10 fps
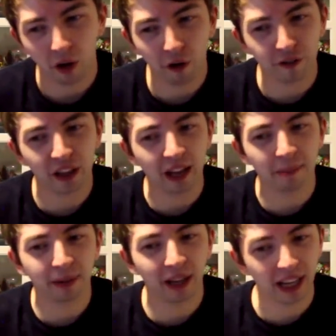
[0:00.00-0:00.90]
of
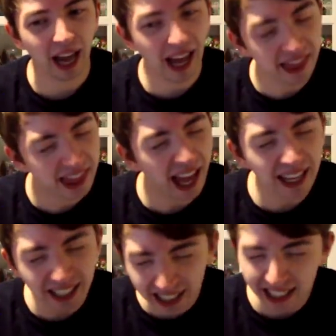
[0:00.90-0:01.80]
gameplay, and
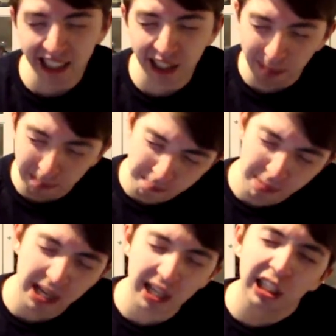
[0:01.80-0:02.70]
that is
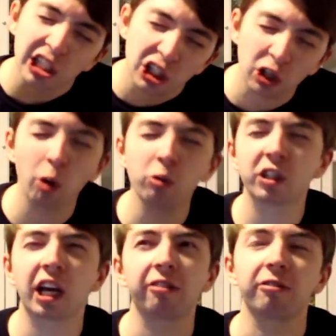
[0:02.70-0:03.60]
being so
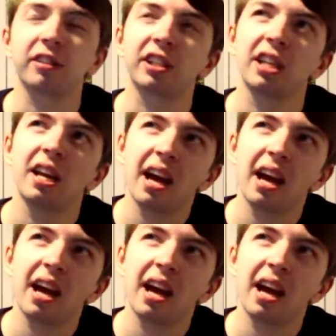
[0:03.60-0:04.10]
generous.